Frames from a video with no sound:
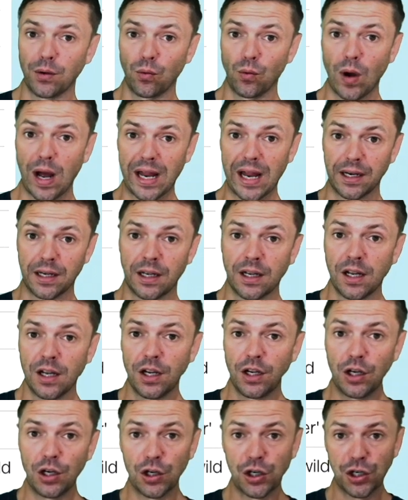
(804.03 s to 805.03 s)
wet.
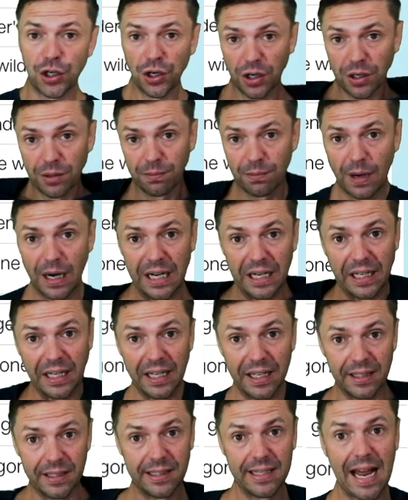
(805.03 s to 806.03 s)
Your shirt might
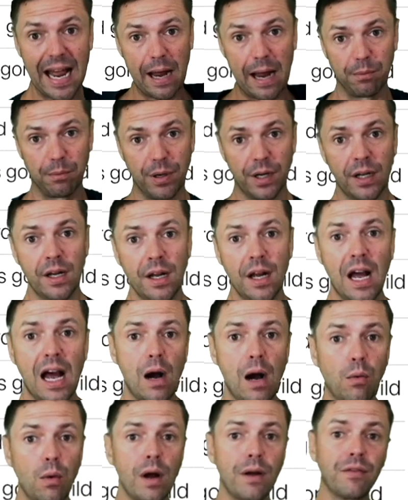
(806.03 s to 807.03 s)
get damp.
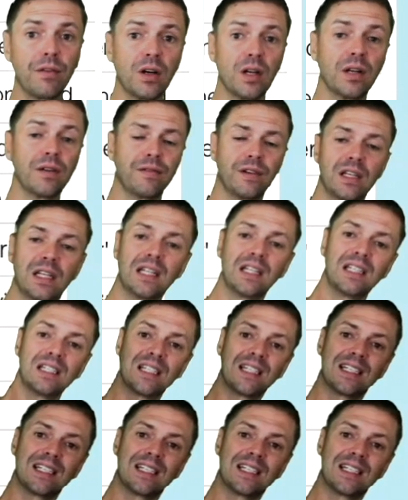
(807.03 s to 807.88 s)
However, if it is a